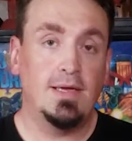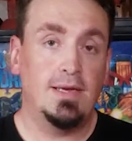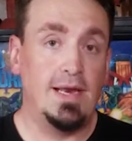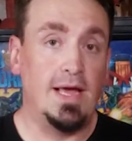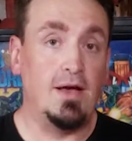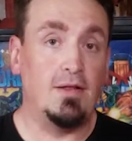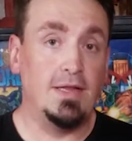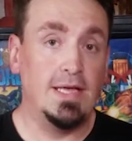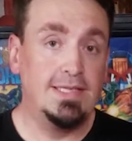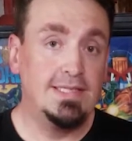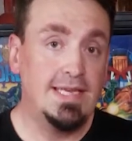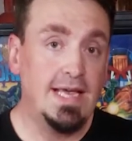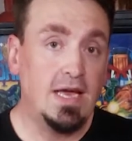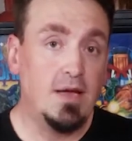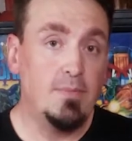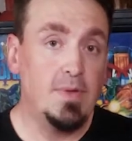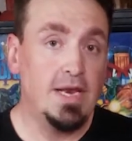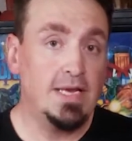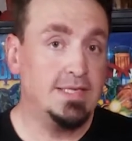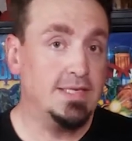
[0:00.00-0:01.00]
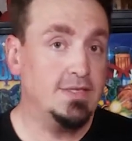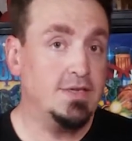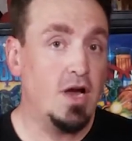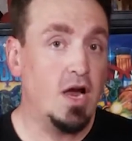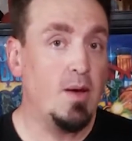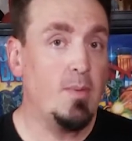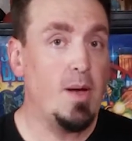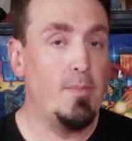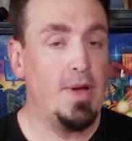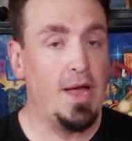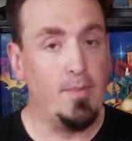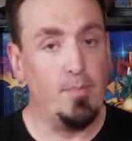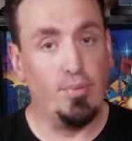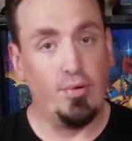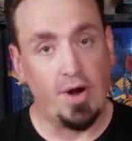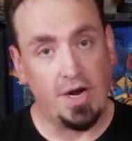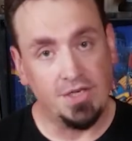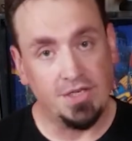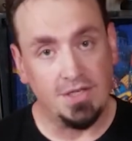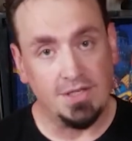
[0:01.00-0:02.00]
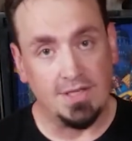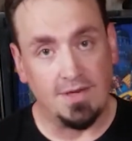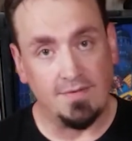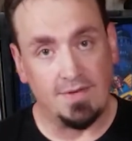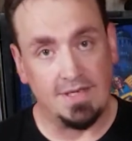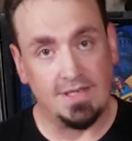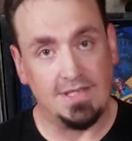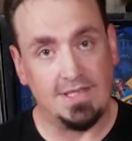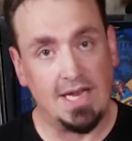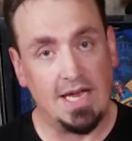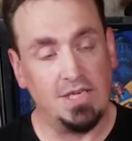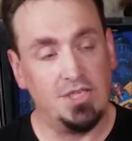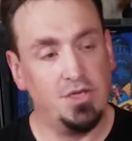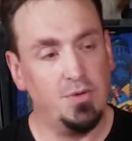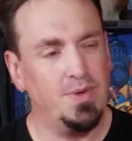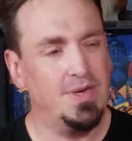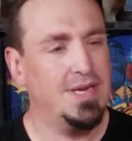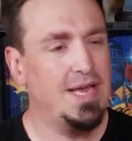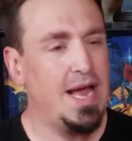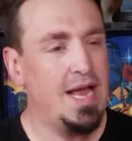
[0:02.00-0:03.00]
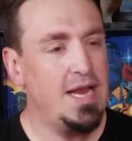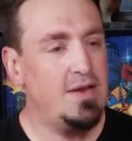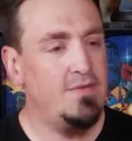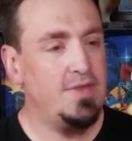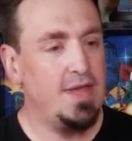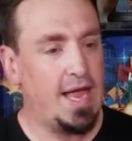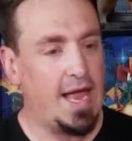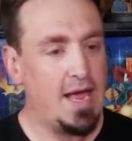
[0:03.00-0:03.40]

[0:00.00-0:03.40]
Now let's take a minute to talk about my impressions of this statue and kind of the